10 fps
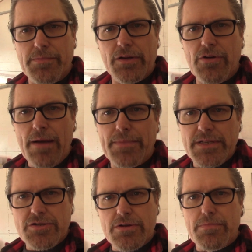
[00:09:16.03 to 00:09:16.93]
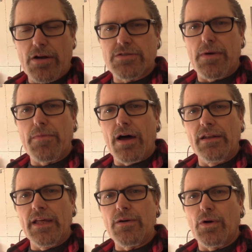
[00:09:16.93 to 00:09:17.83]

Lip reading: I'm going to grab my steering box from my Model A.